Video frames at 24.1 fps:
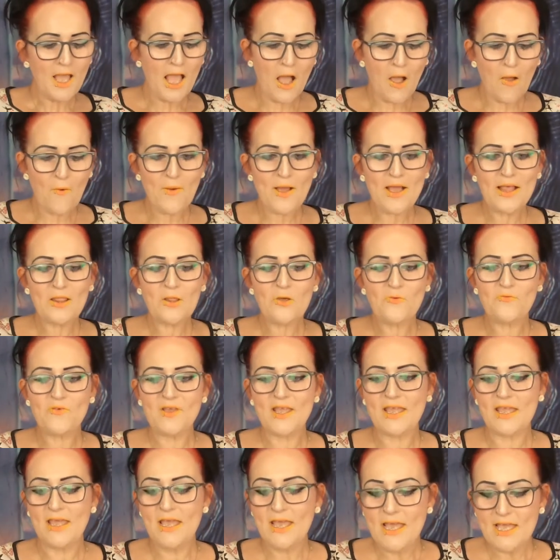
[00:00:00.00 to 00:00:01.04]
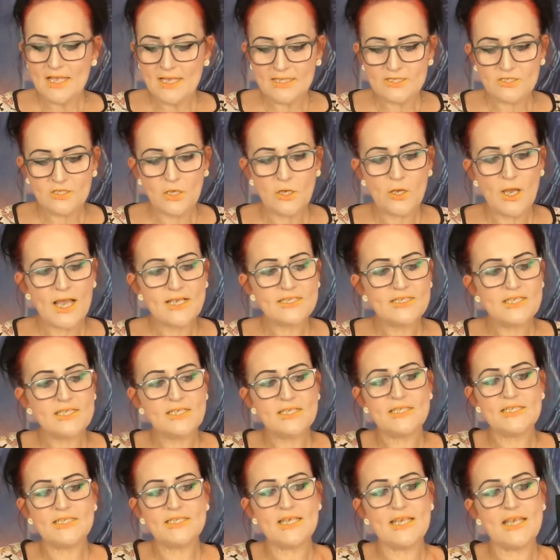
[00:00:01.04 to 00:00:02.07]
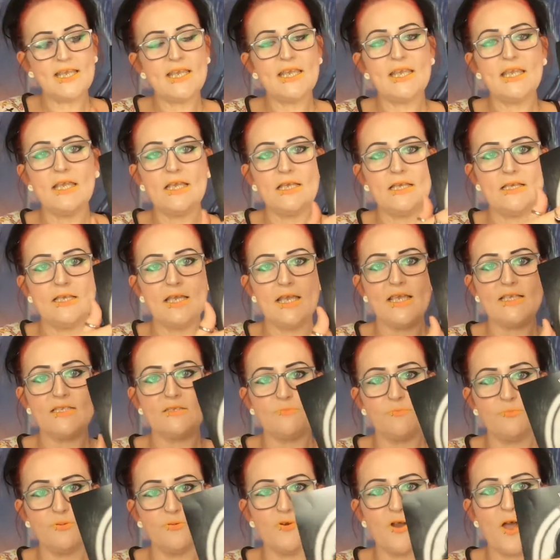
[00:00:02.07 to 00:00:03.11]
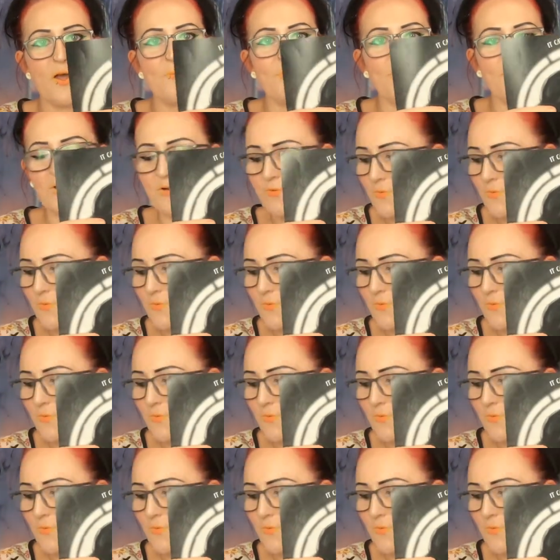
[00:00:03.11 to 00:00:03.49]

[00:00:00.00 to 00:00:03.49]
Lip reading: Oh, I love it. So, as you can see, it's proper